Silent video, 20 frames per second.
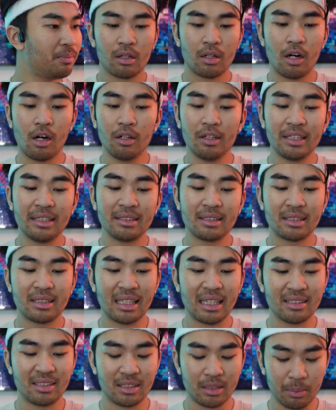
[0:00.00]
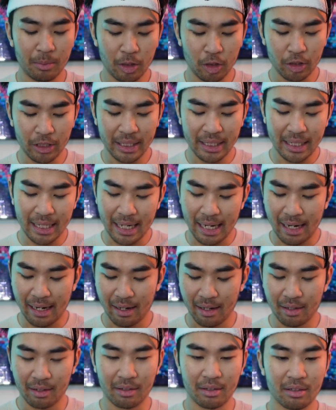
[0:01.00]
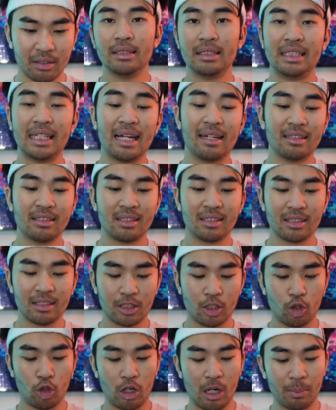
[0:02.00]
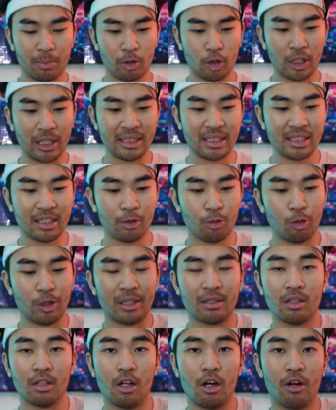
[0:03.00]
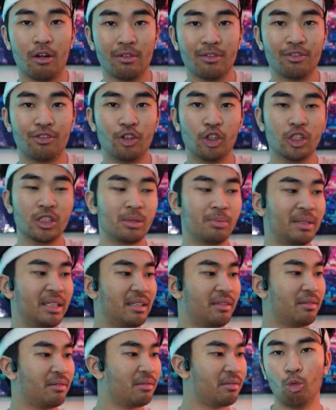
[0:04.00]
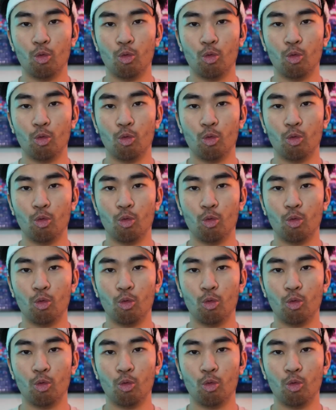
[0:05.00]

Colleen's testimony and Janice's cooperation with law enforcement